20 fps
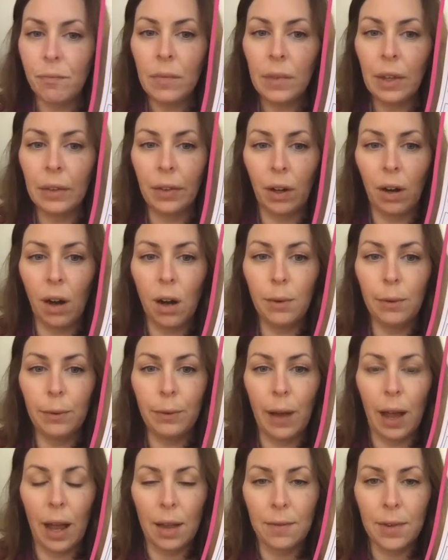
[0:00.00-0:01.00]
There are
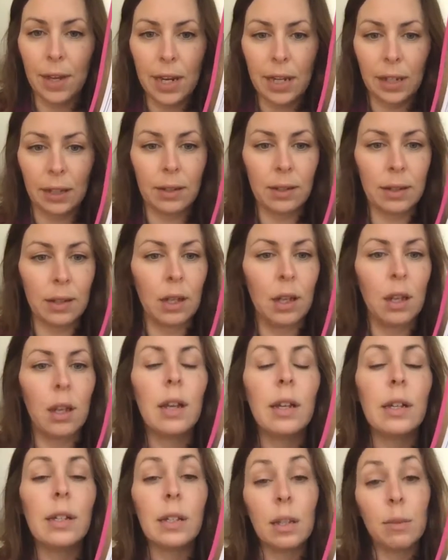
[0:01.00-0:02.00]
5 ants.
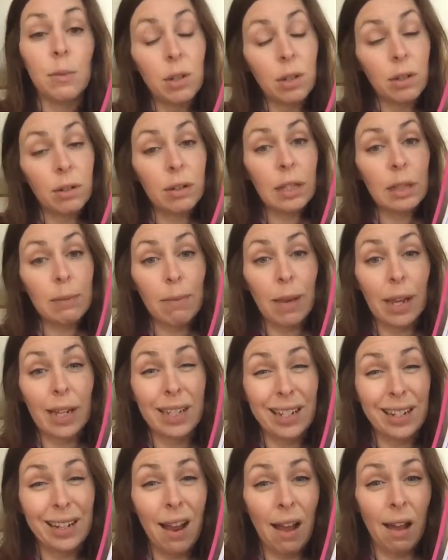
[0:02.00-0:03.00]
Some students might
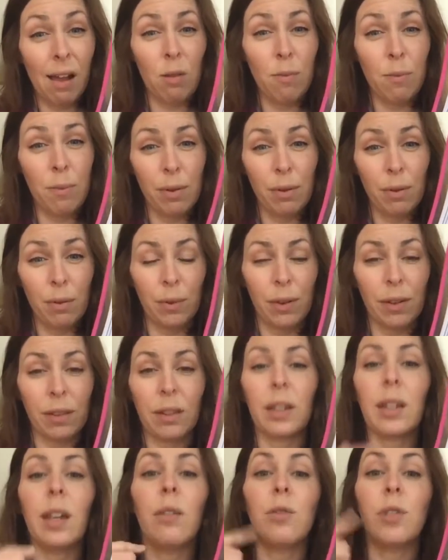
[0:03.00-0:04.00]
need help with the
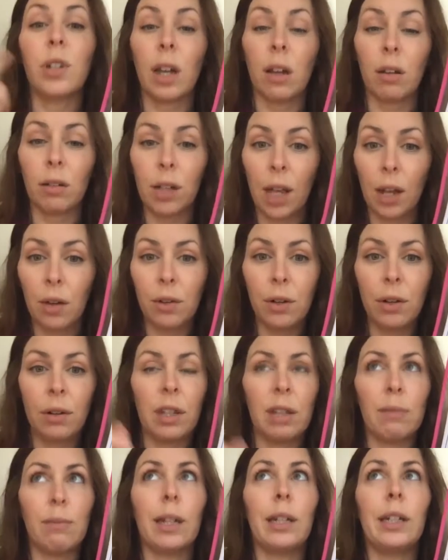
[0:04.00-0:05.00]
counting out loud.
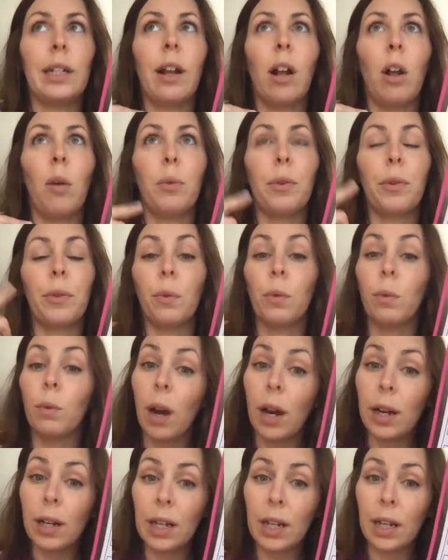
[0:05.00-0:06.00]
They might need help with
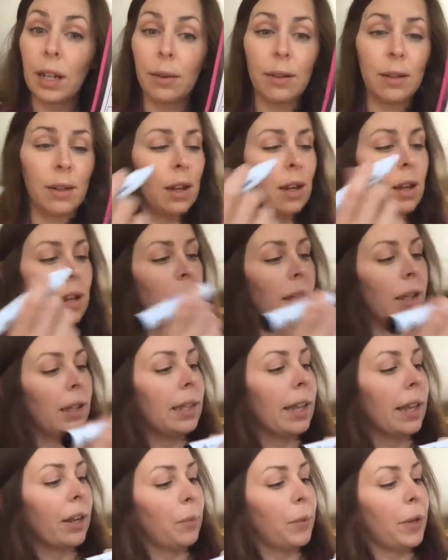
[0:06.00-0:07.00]
writing it, because
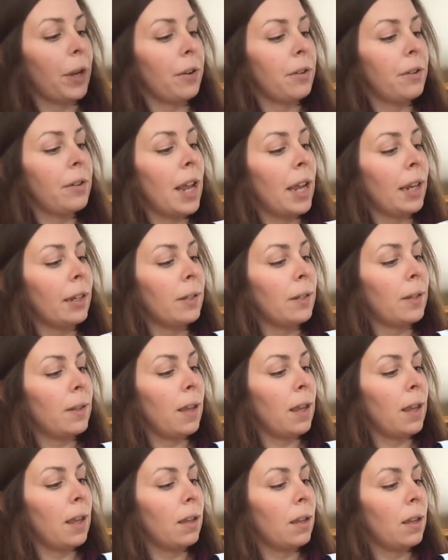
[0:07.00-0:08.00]
that'll be our next
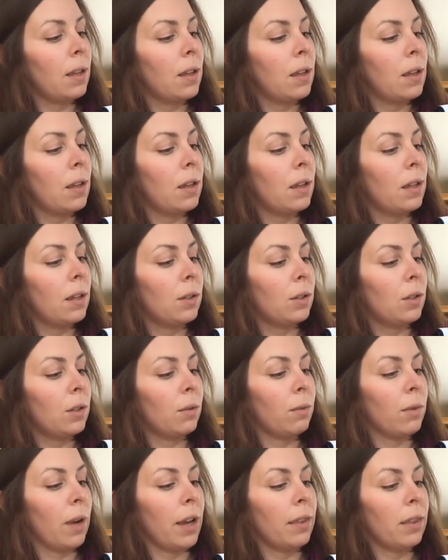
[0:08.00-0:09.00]
thing, is to
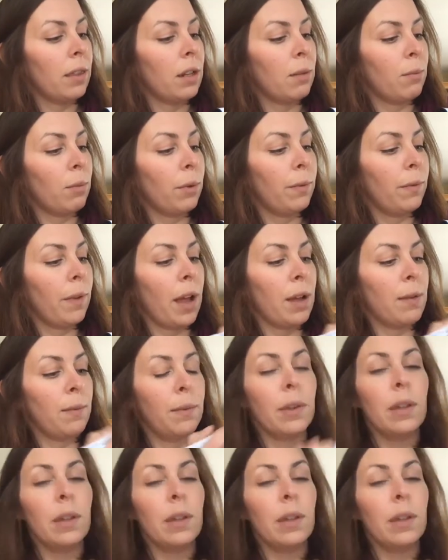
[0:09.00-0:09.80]
write the number 5.